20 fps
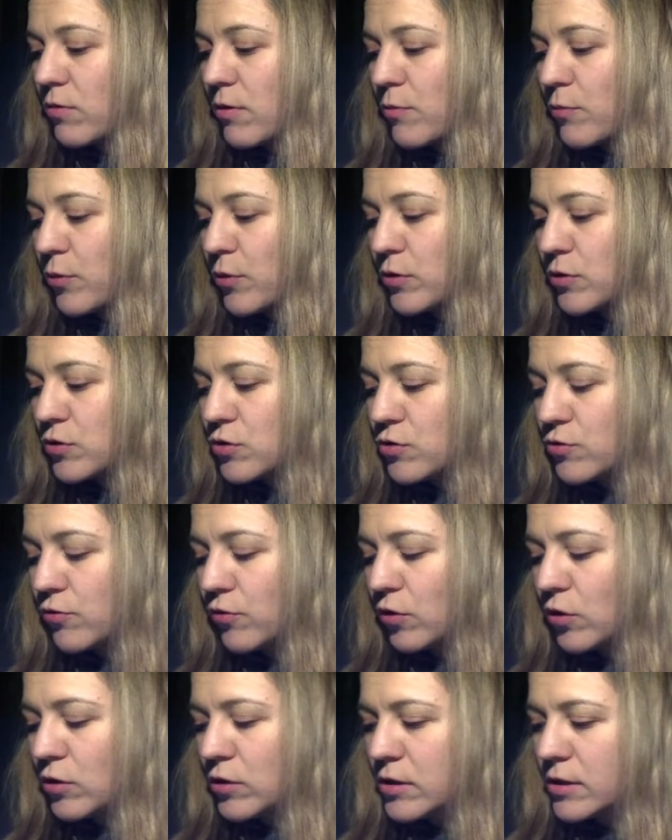1.2
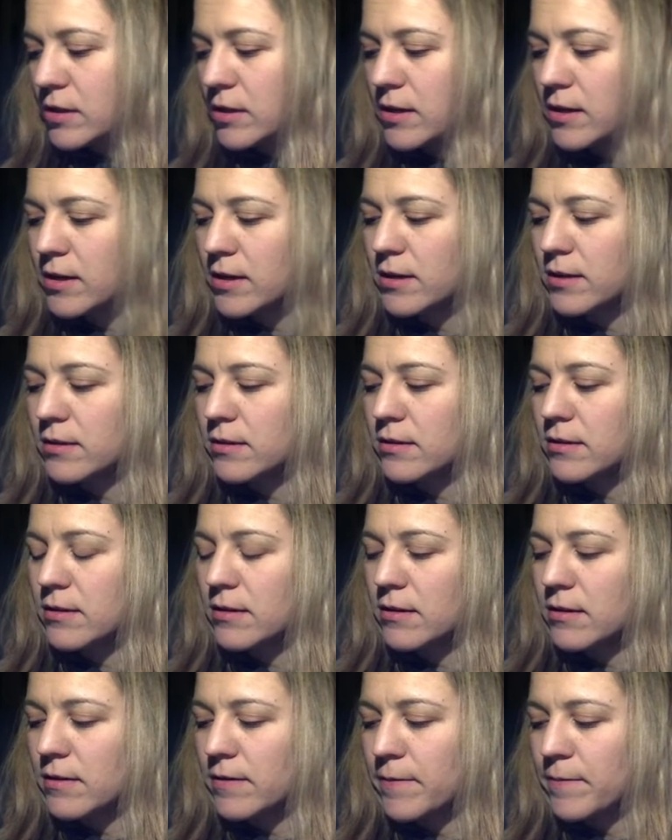volts and
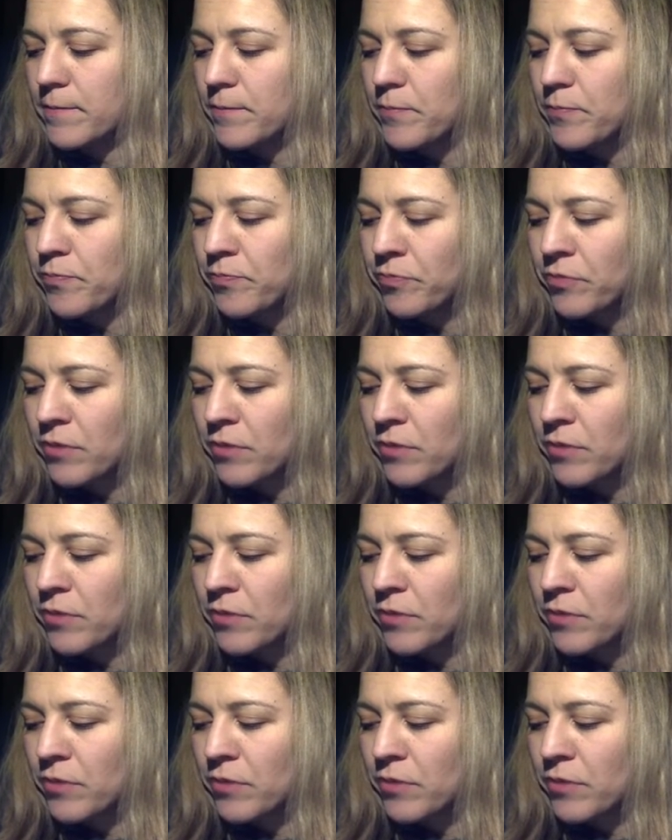um,